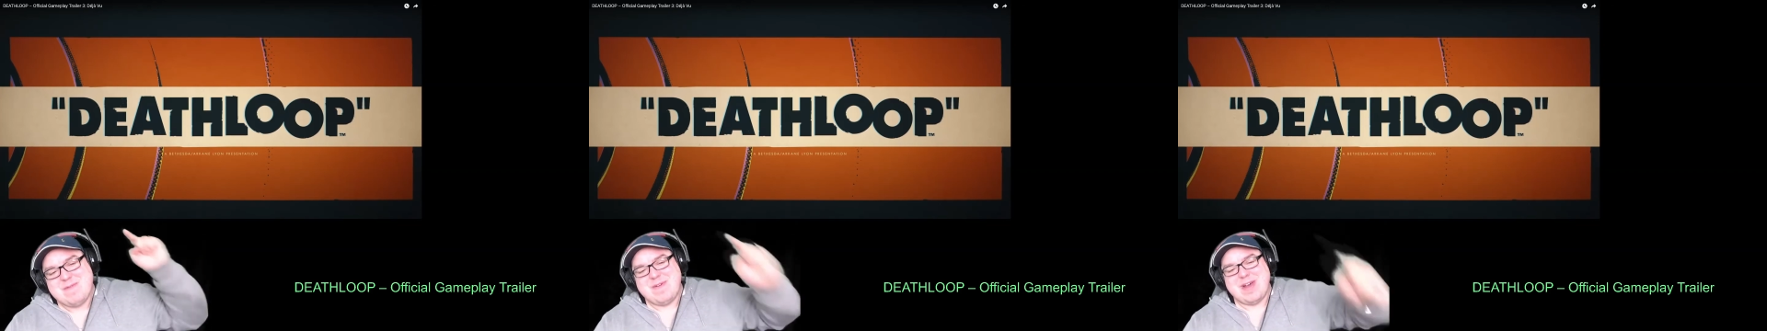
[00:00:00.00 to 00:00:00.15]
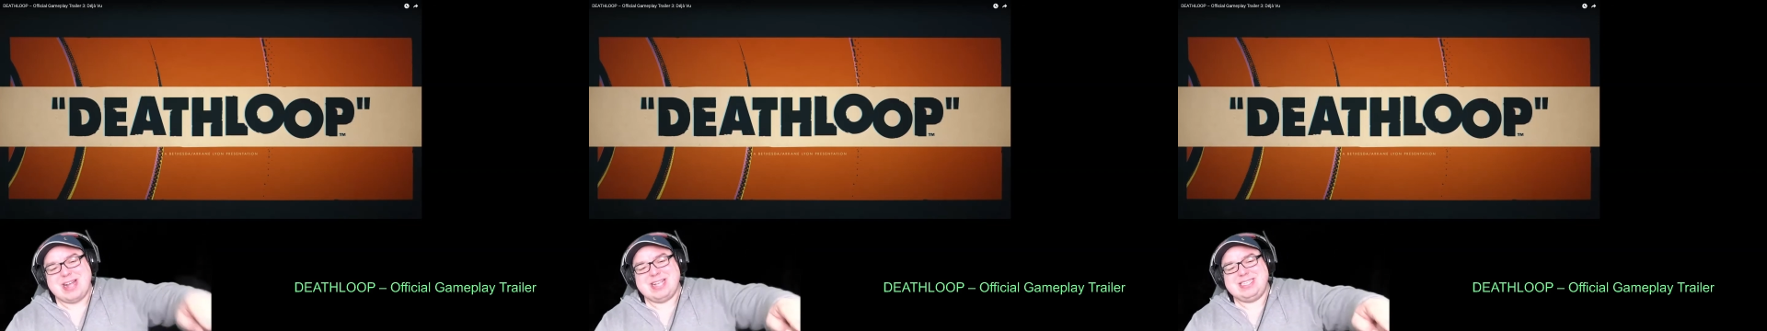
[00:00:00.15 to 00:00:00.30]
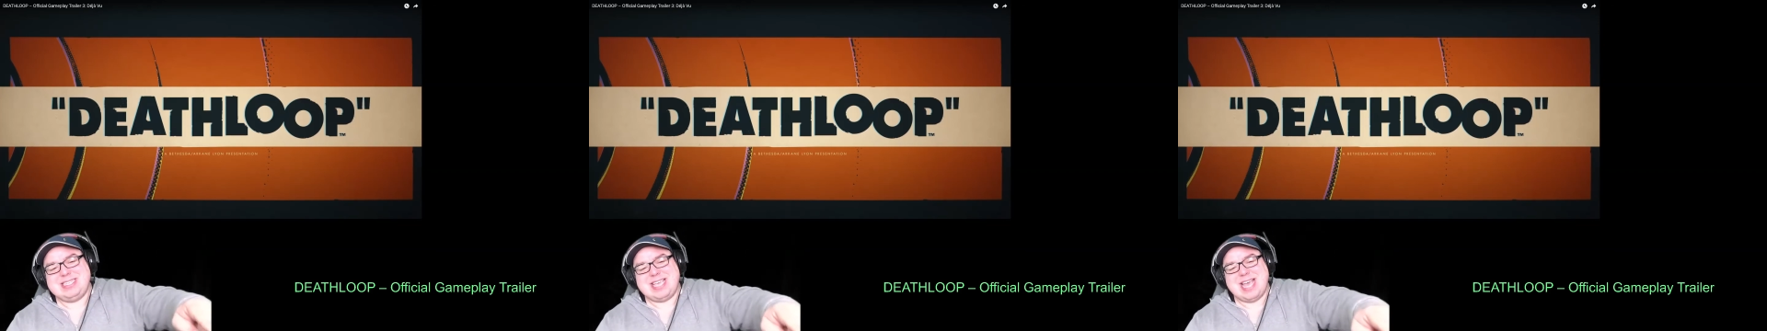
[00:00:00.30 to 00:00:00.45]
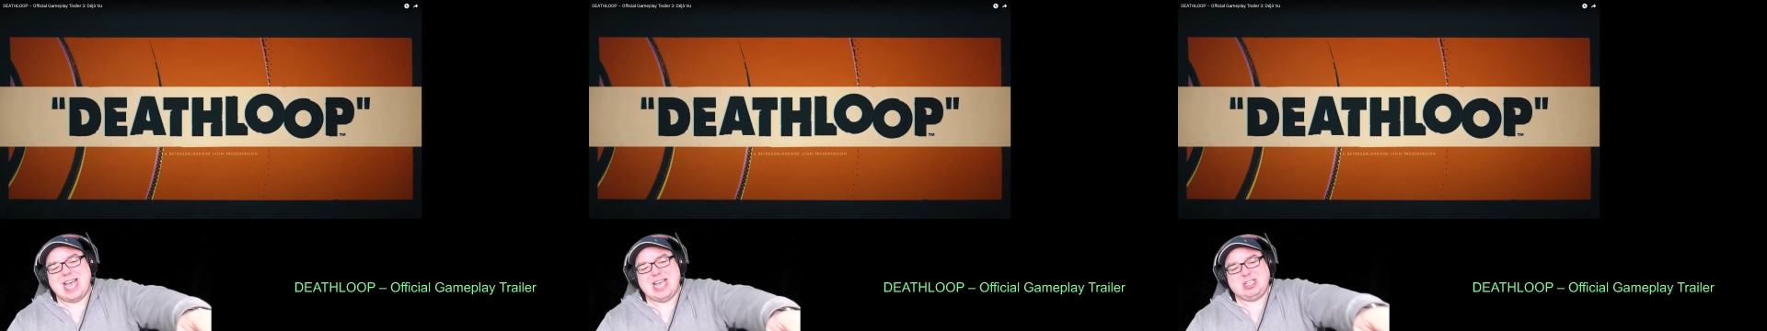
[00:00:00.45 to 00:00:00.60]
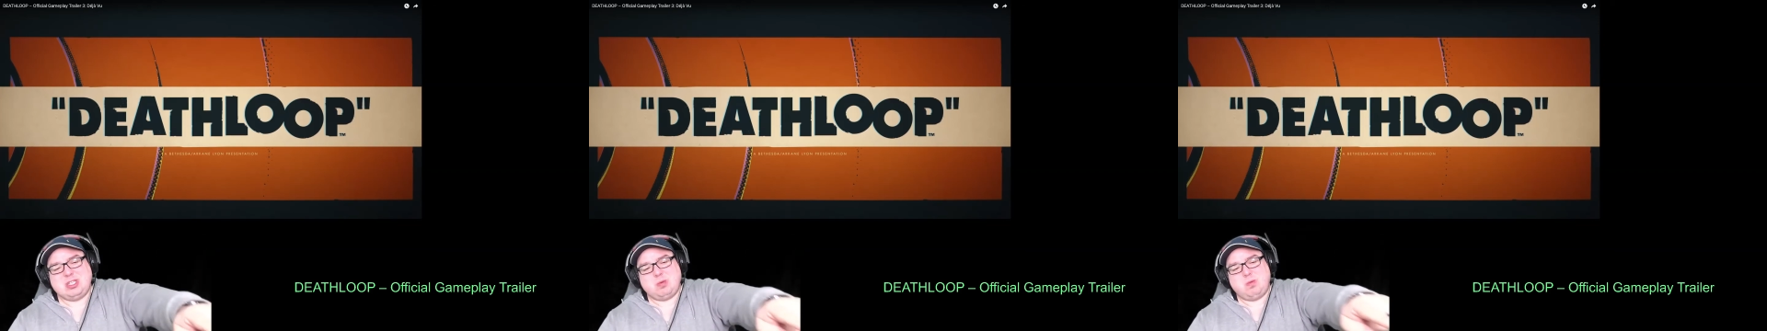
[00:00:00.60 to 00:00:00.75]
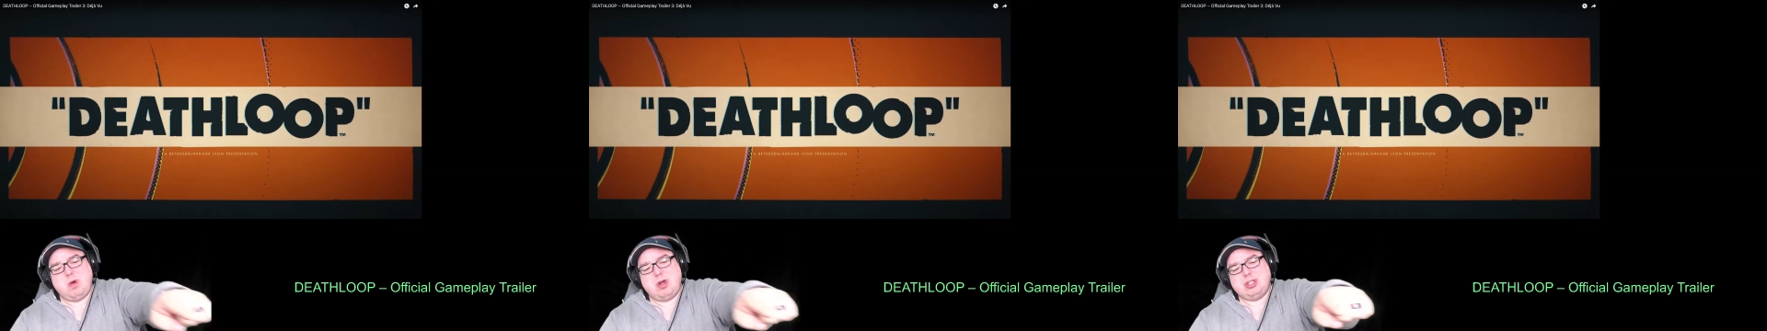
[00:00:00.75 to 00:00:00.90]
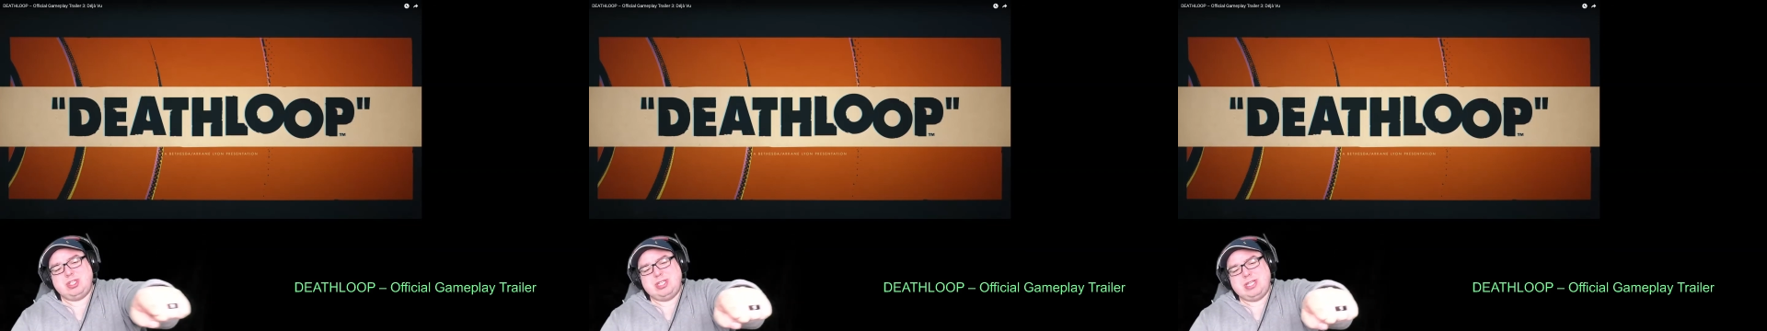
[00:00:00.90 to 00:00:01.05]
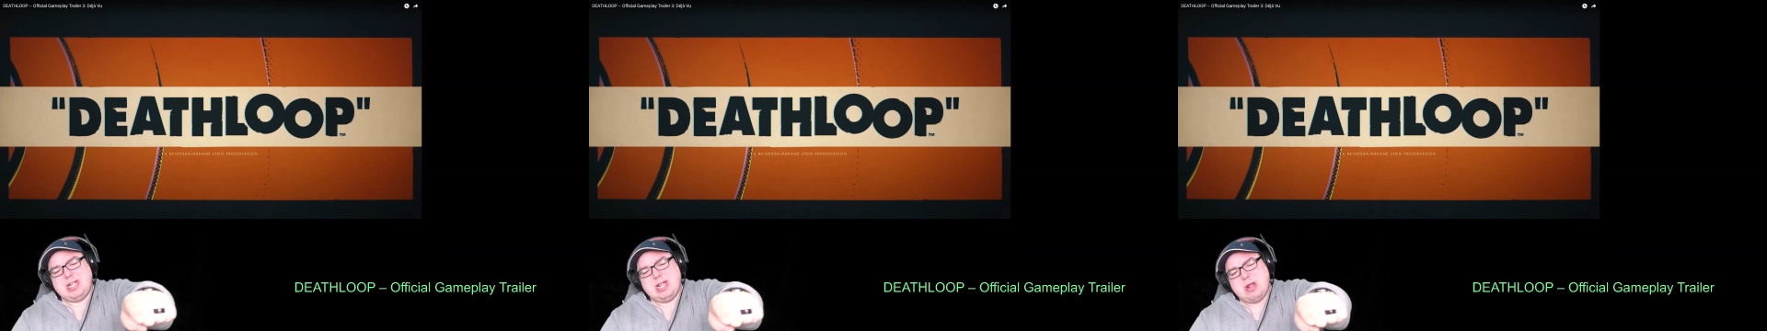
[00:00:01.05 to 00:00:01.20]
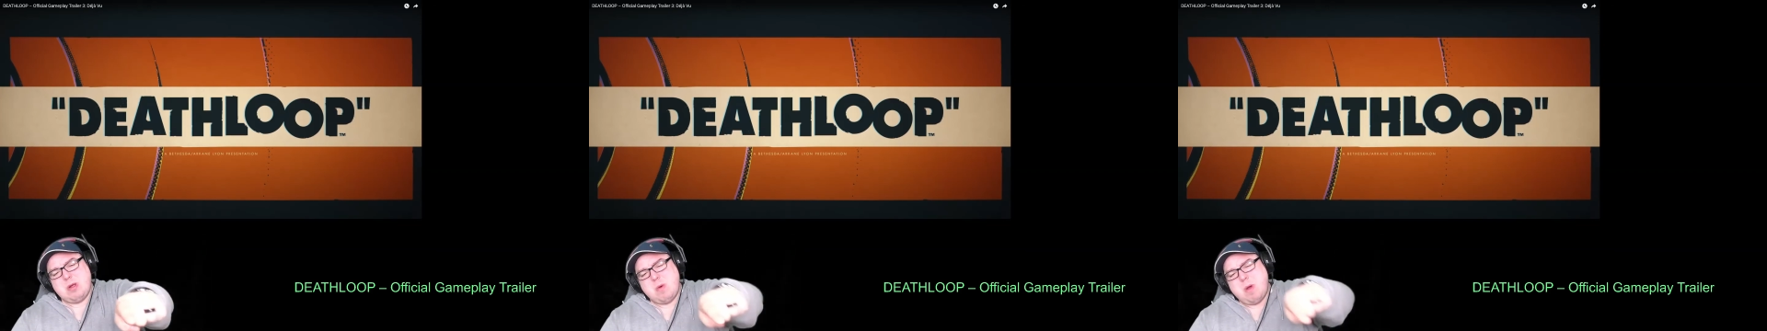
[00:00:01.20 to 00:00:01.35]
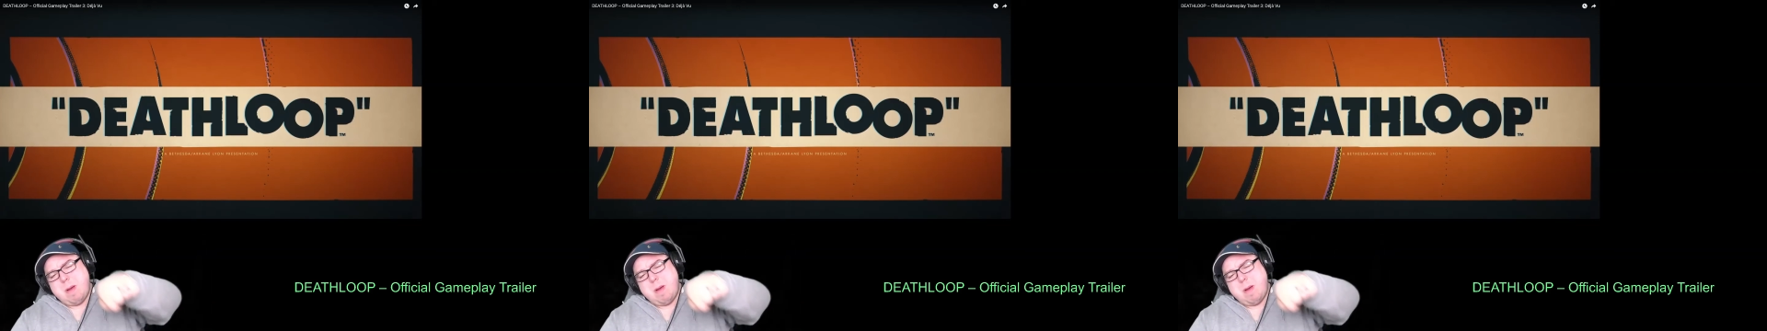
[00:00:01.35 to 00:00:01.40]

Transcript: Thanks guys for watching Everyone,